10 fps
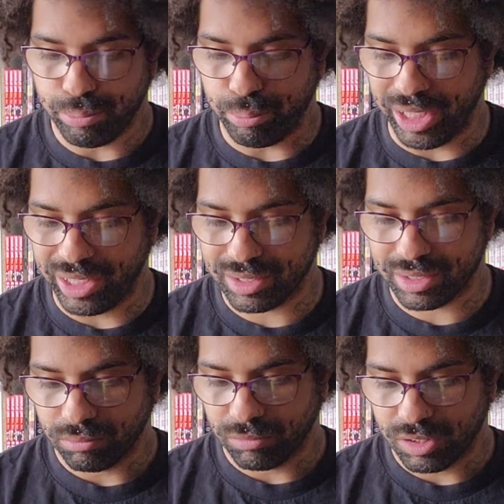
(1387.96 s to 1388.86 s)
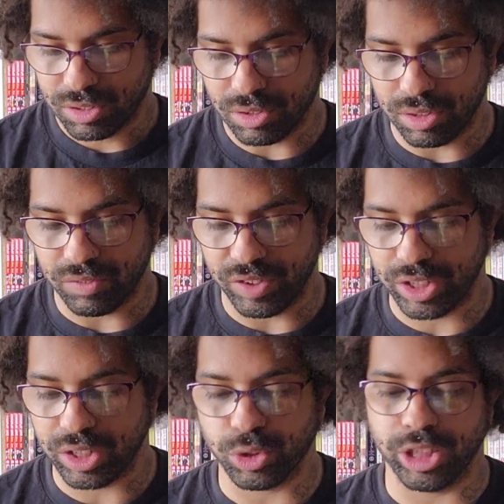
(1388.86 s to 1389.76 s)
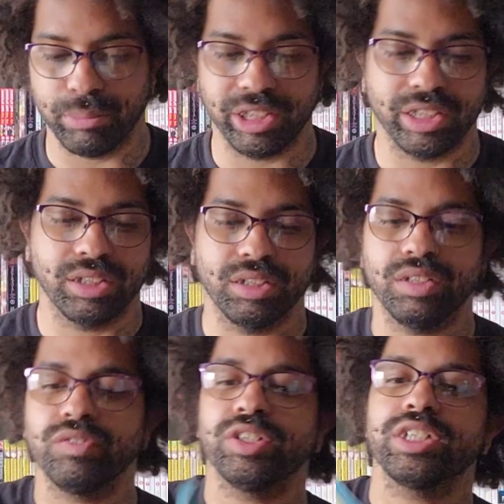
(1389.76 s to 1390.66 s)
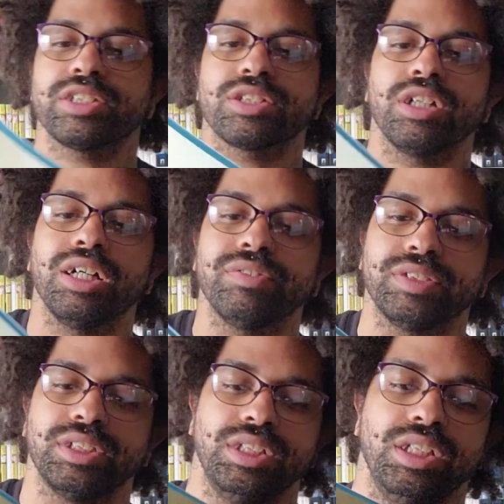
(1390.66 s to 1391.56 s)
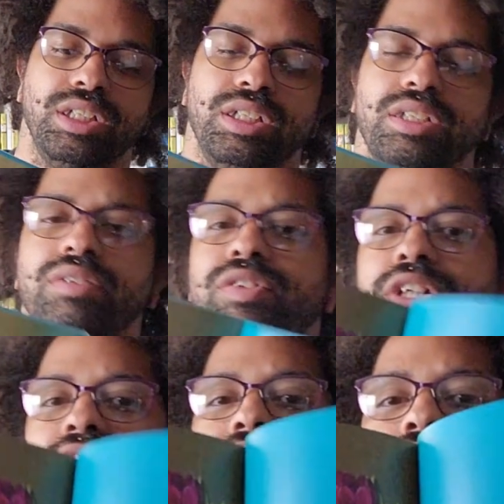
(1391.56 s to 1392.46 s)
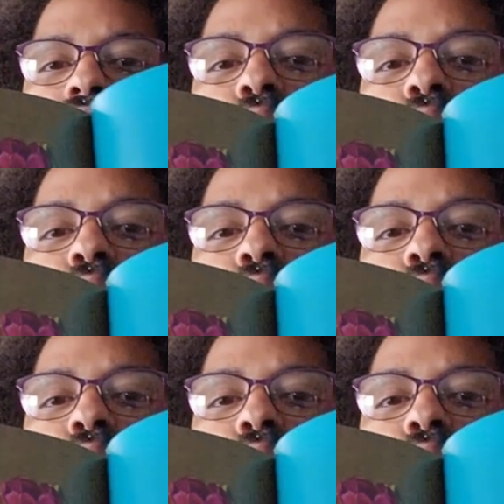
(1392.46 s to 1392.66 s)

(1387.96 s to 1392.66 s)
base, so they're very creamy, they're very soft, they're very easy to